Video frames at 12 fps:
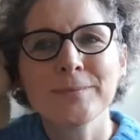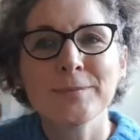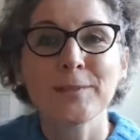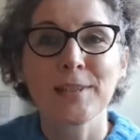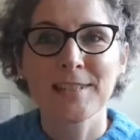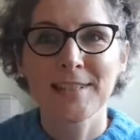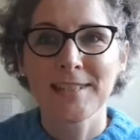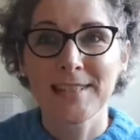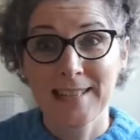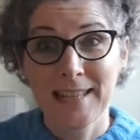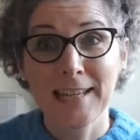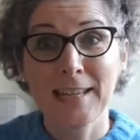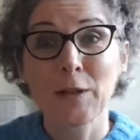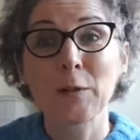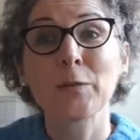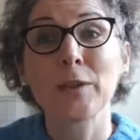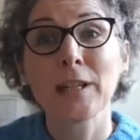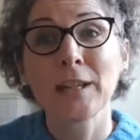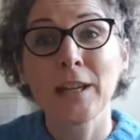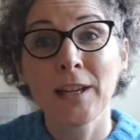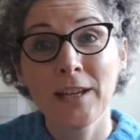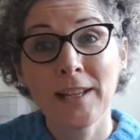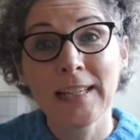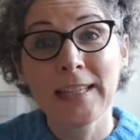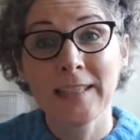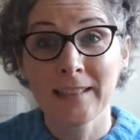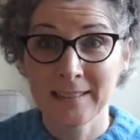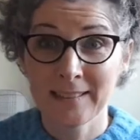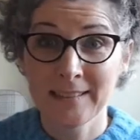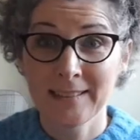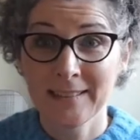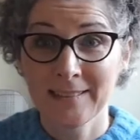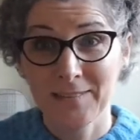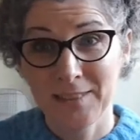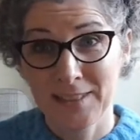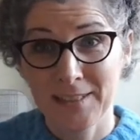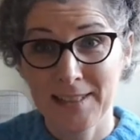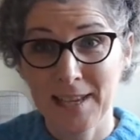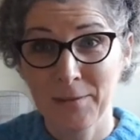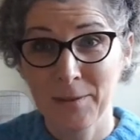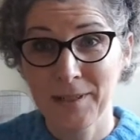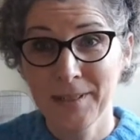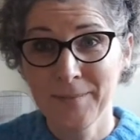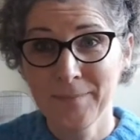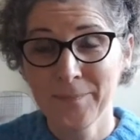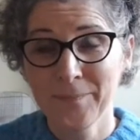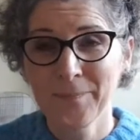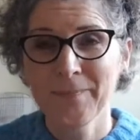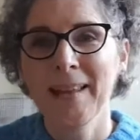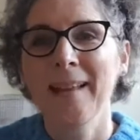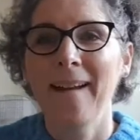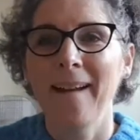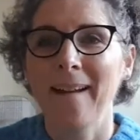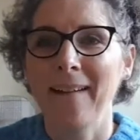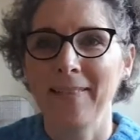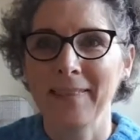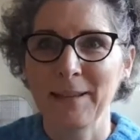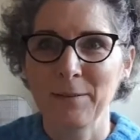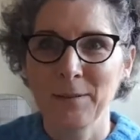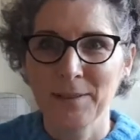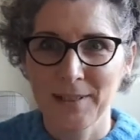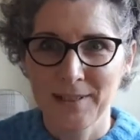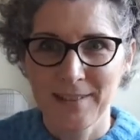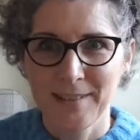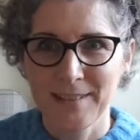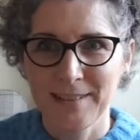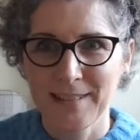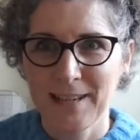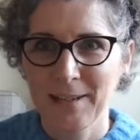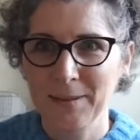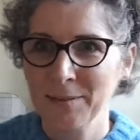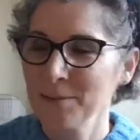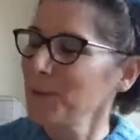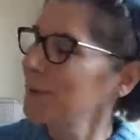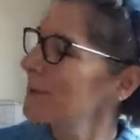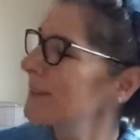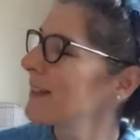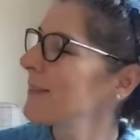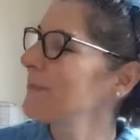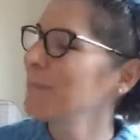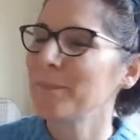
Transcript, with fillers: Rusty's thinking of the curly k, which is that one. And there was another sound. What was it?